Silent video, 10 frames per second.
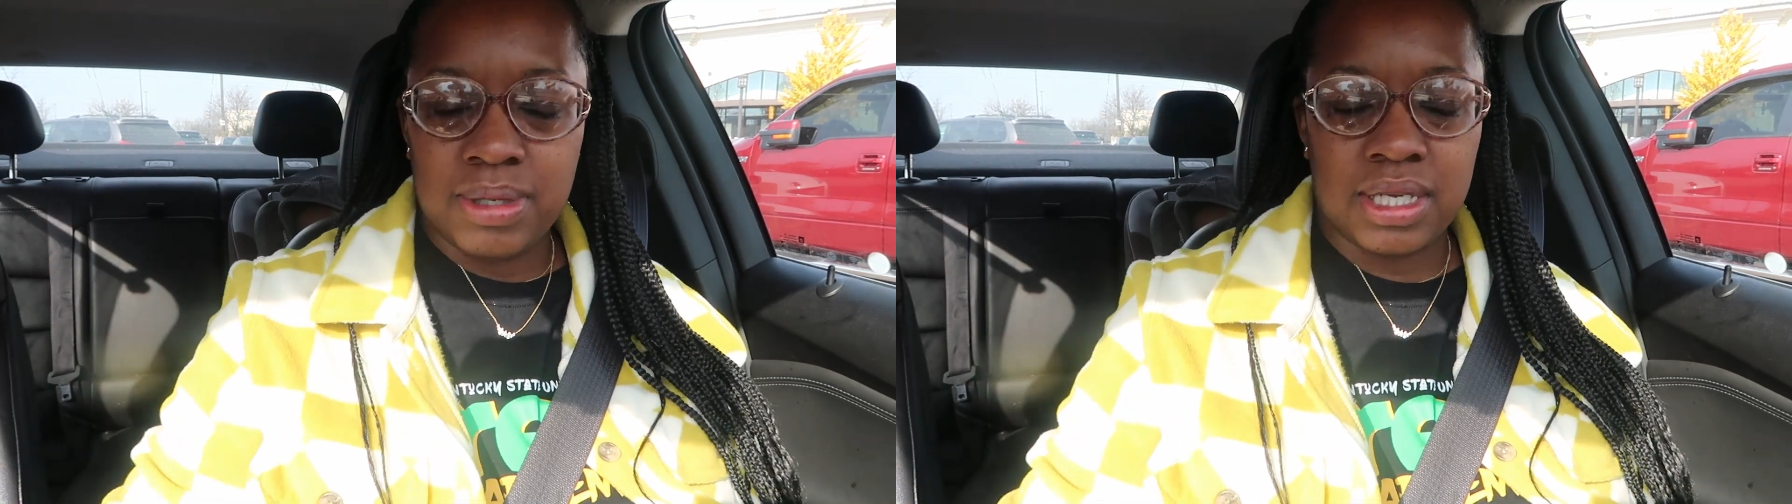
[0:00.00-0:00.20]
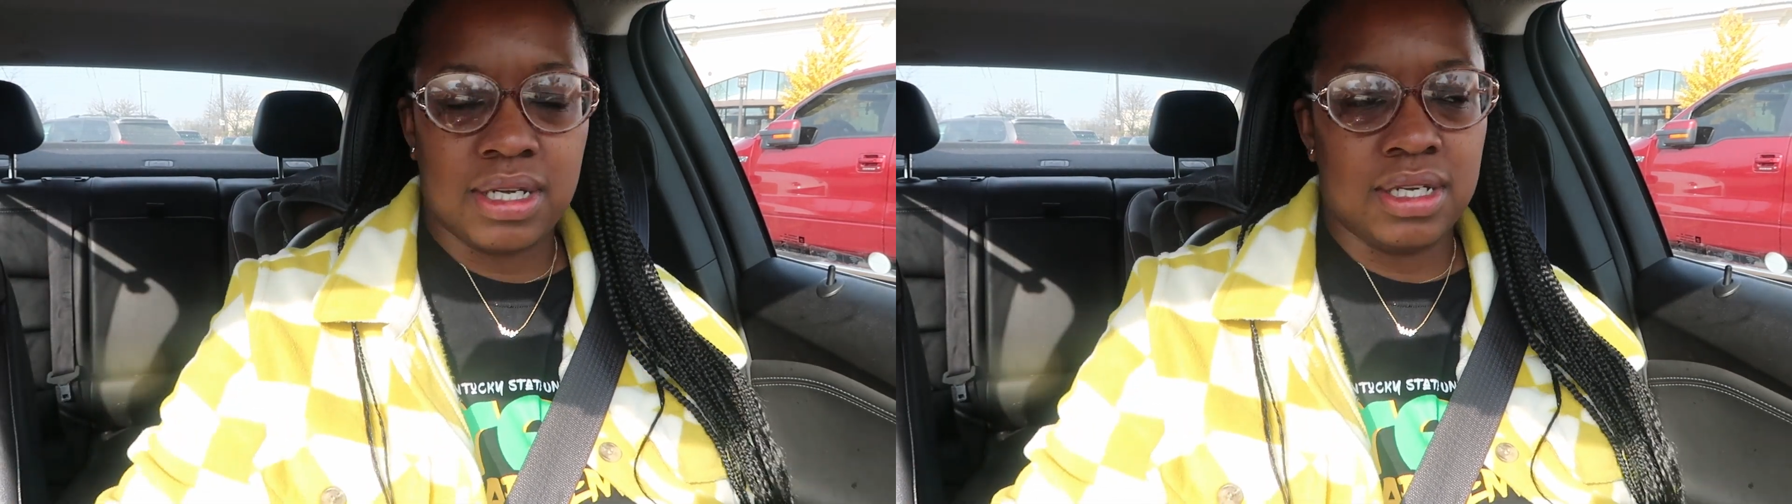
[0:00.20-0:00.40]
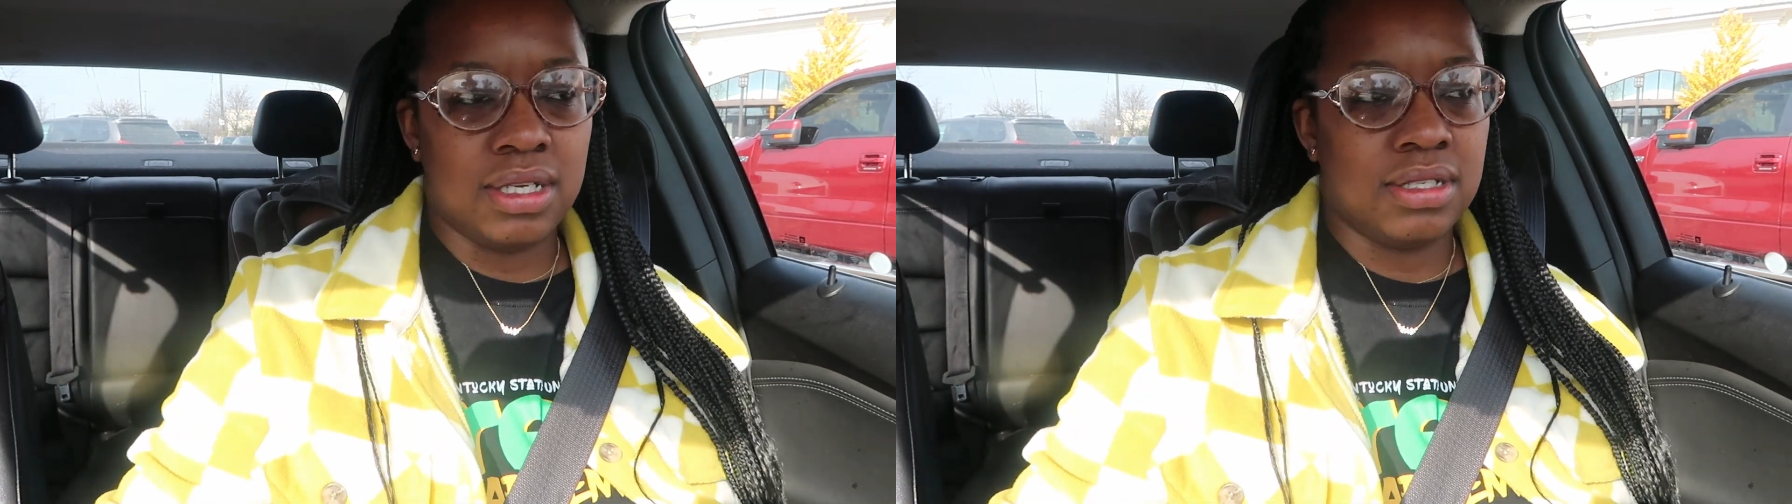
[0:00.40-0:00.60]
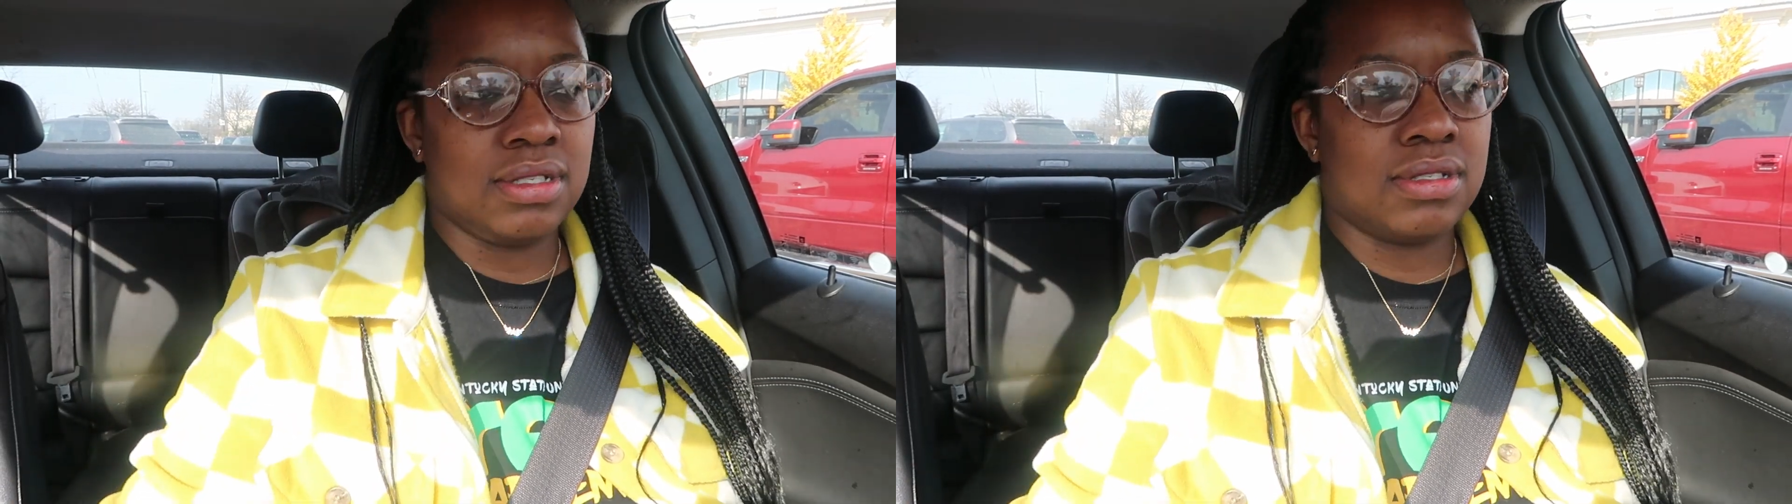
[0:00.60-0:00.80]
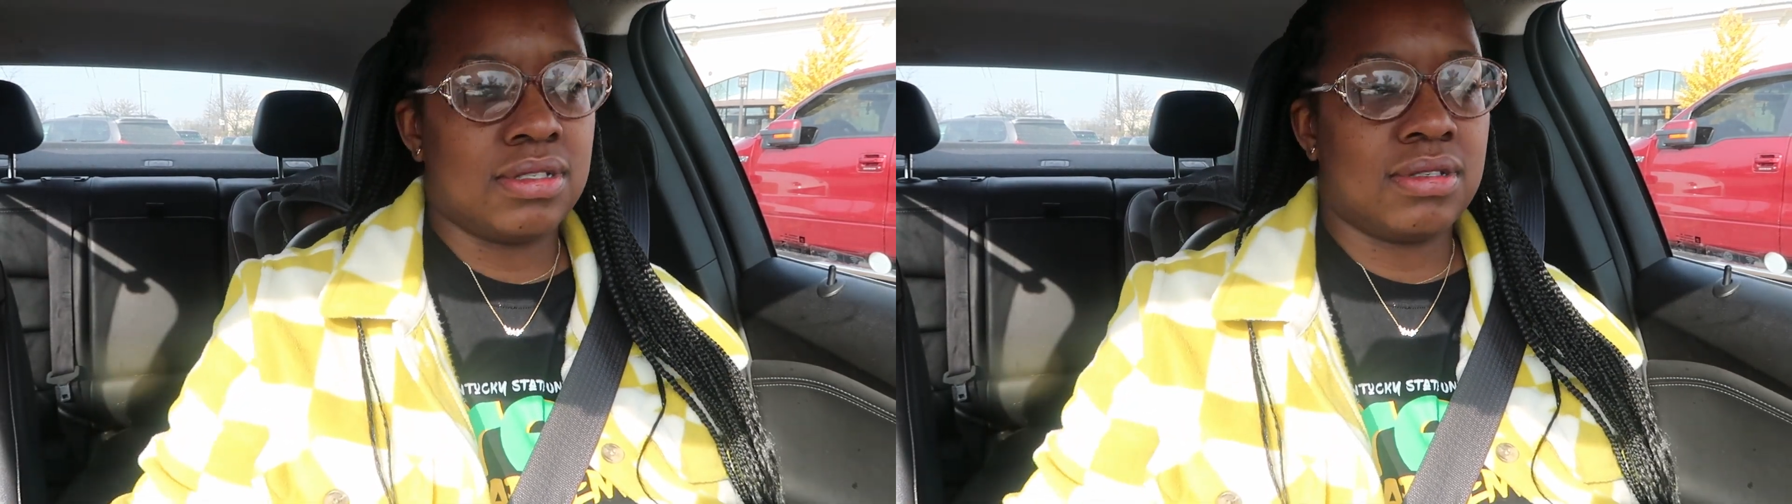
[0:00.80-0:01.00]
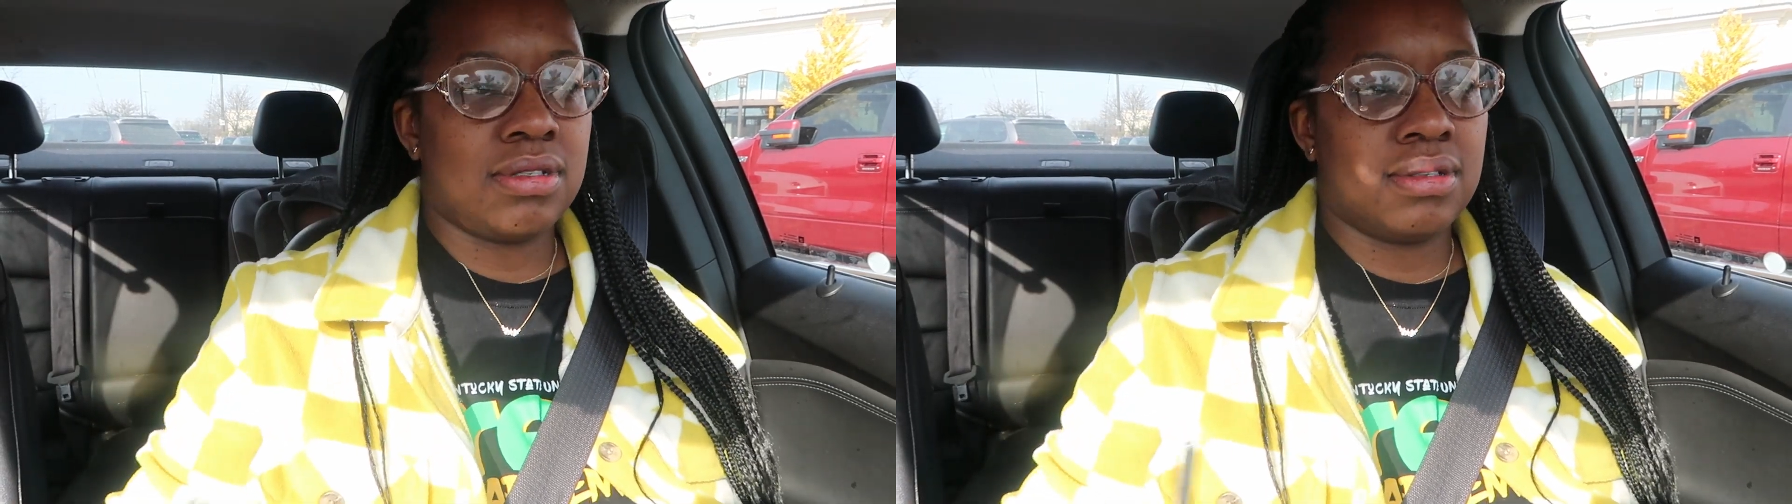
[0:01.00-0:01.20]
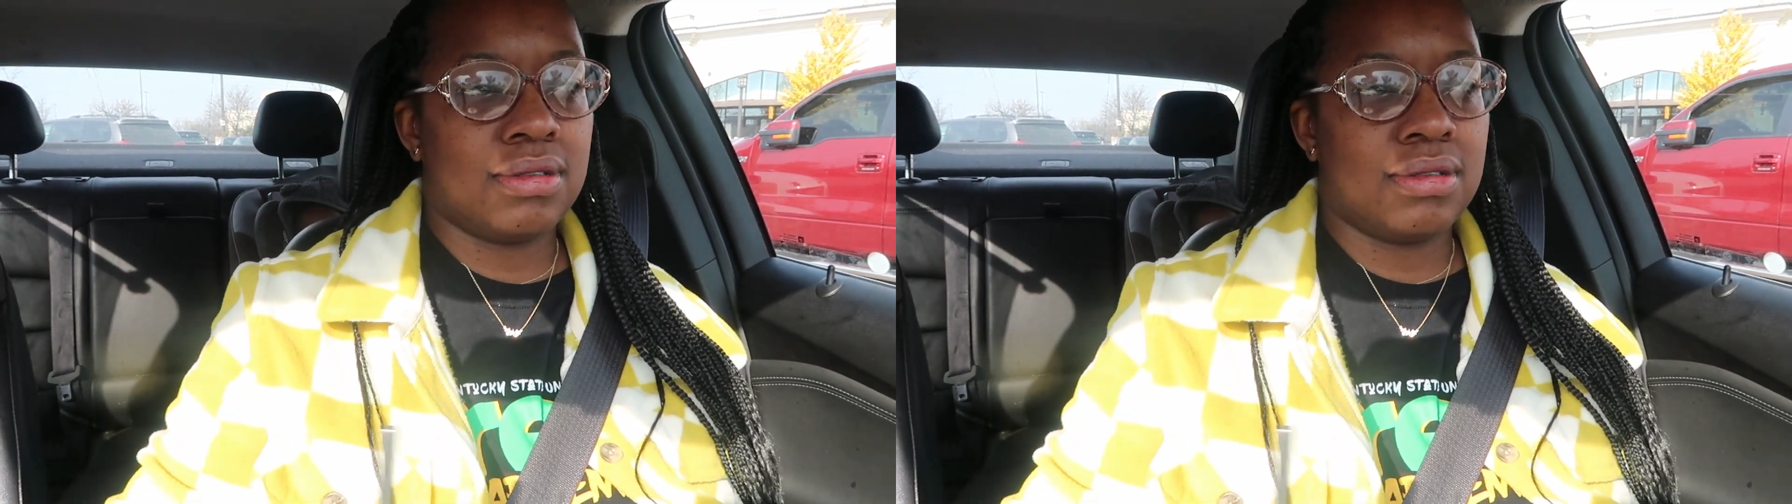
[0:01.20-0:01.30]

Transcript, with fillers: because